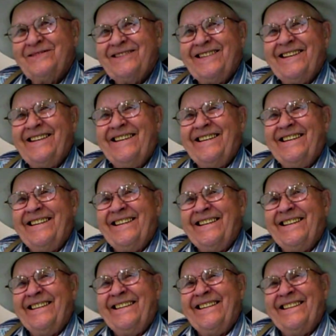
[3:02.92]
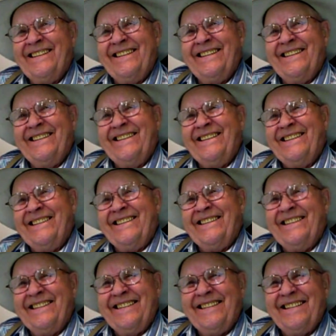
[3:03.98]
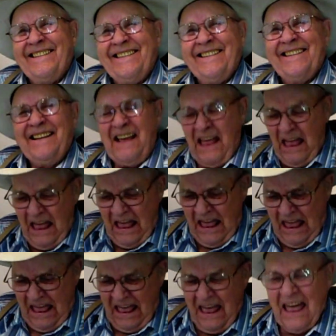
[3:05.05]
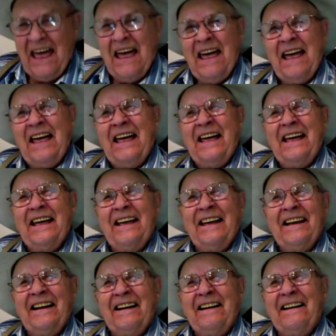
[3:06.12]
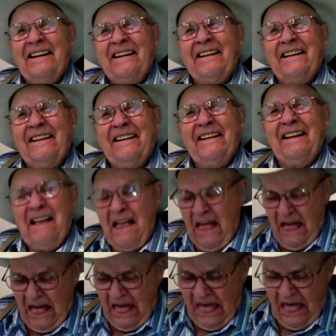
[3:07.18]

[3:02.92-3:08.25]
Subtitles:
(silence)